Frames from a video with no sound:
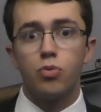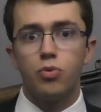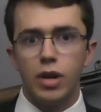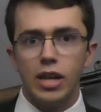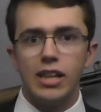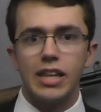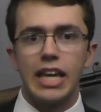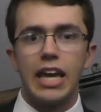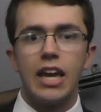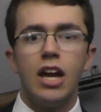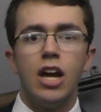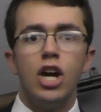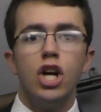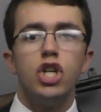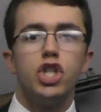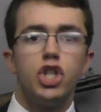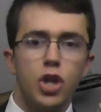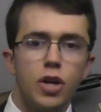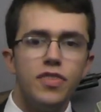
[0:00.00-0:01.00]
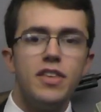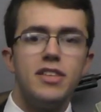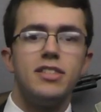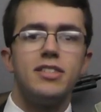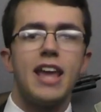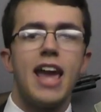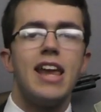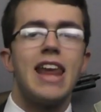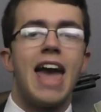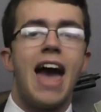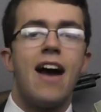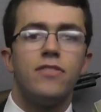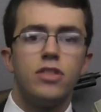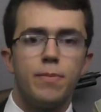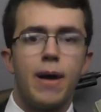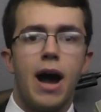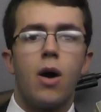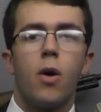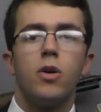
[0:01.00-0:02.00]
really, should the state have
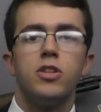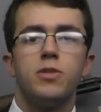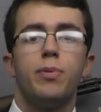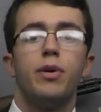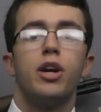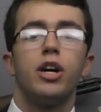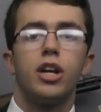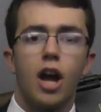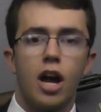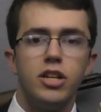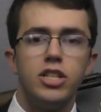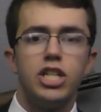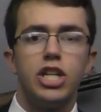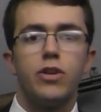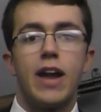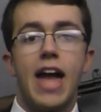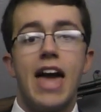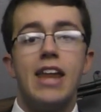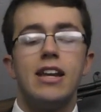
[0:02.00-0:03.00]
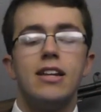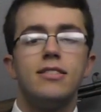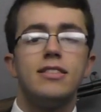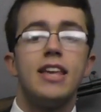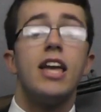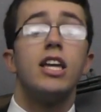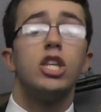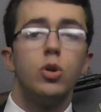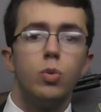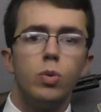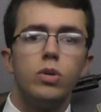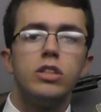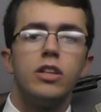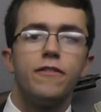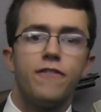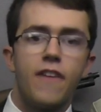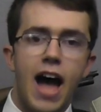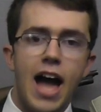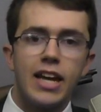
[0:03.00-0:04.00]
the power to put a gun to your head and say, you will
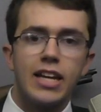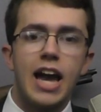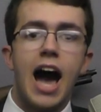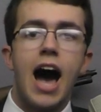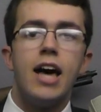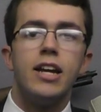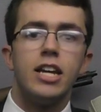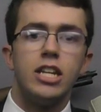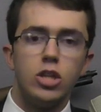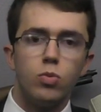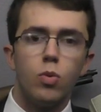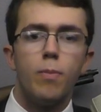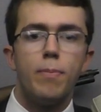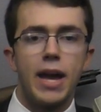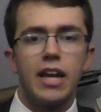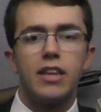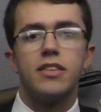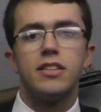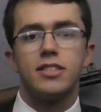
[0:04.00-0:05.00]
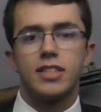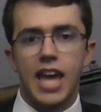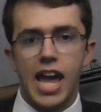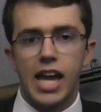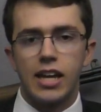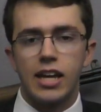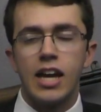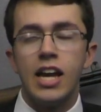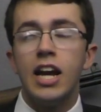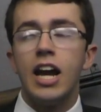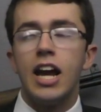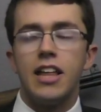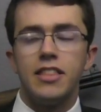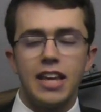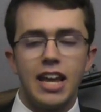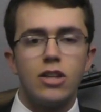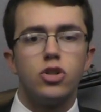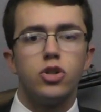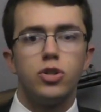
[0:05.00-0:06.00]
defy God and you will bake this cake?
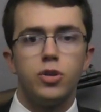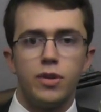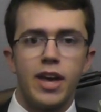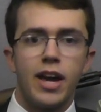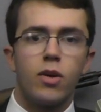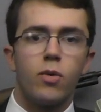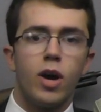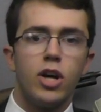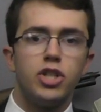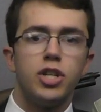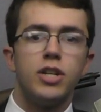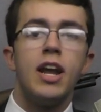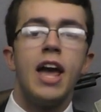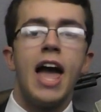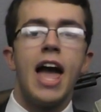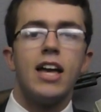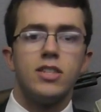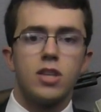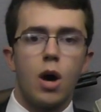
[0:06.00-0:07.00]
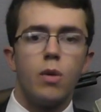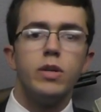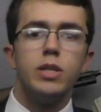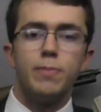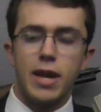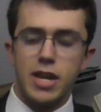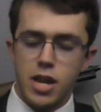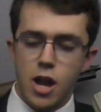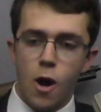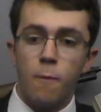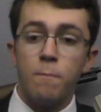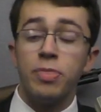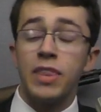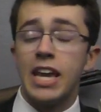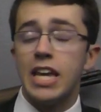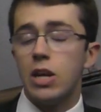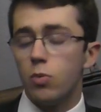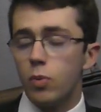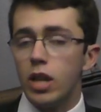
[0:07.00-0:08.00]
And the answer to that question has always been no,
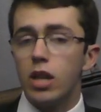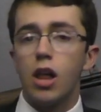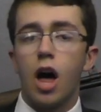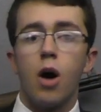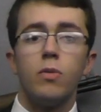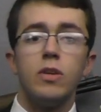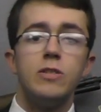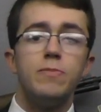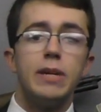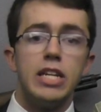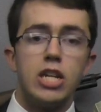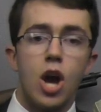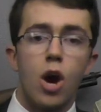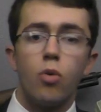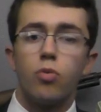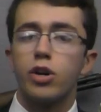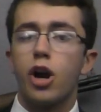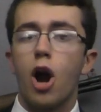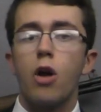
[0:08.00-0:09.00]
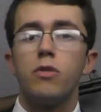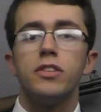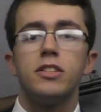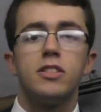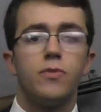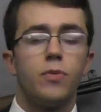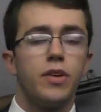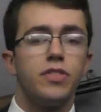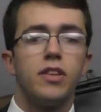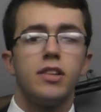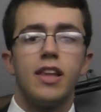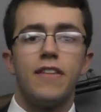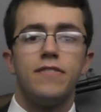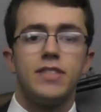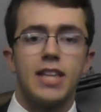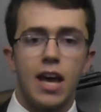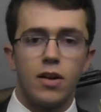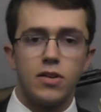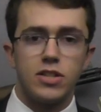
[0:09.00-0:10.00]
and it will always be no, regardless of what the
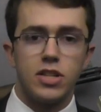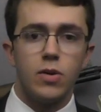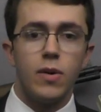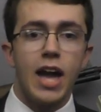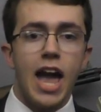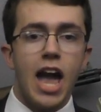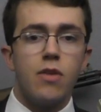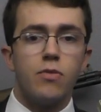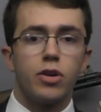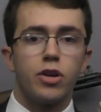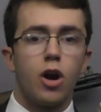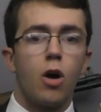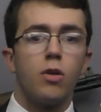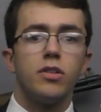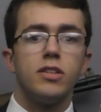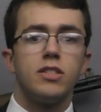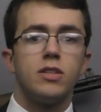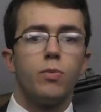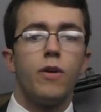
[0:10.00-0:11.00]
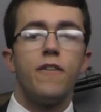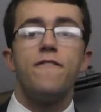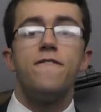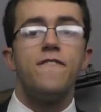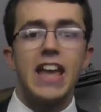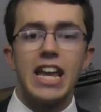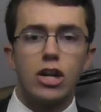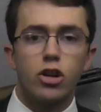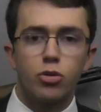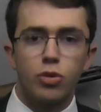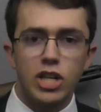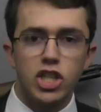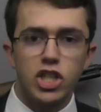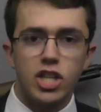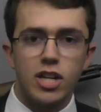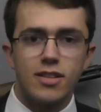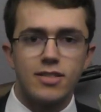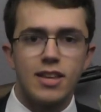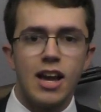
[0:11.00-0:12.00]
left tells you and regardless of what fake
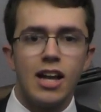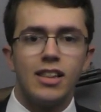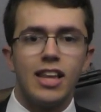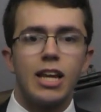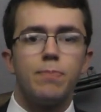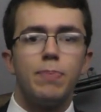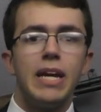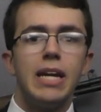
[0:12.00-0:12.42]
Christians like